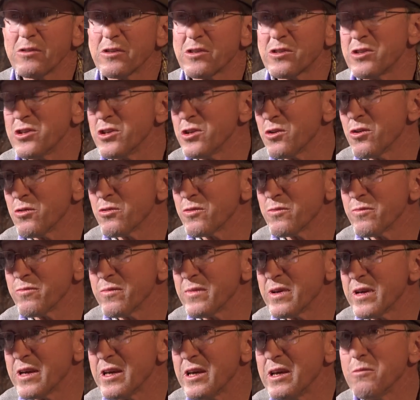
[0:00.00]
was
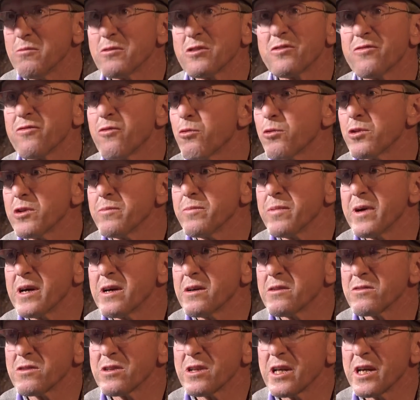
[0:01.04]
he was 40
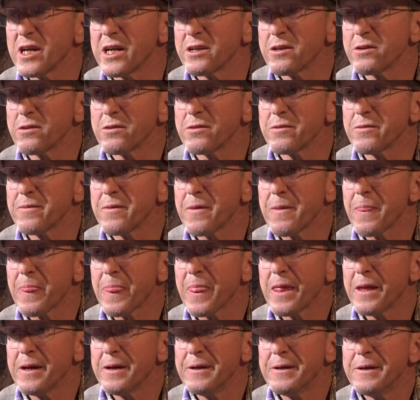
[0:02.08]
pounds lighter
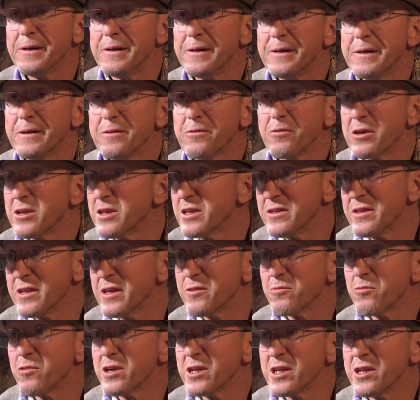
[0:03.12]

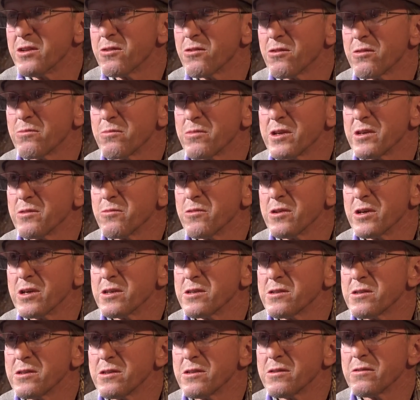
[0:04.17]
than what he normally
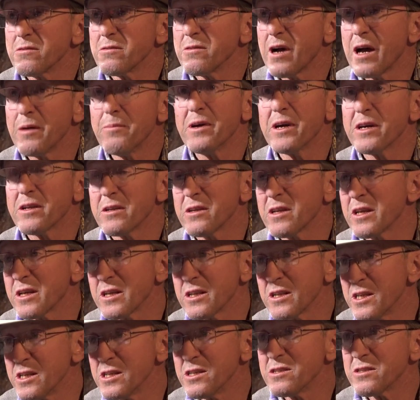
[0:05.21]
was. I bet
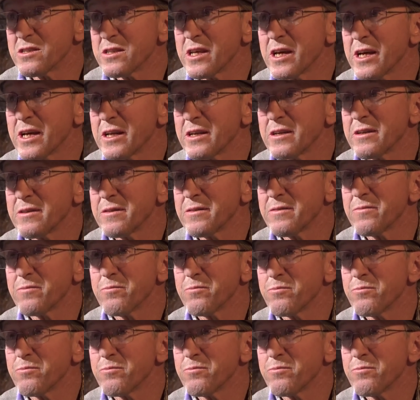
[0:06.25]
at least that,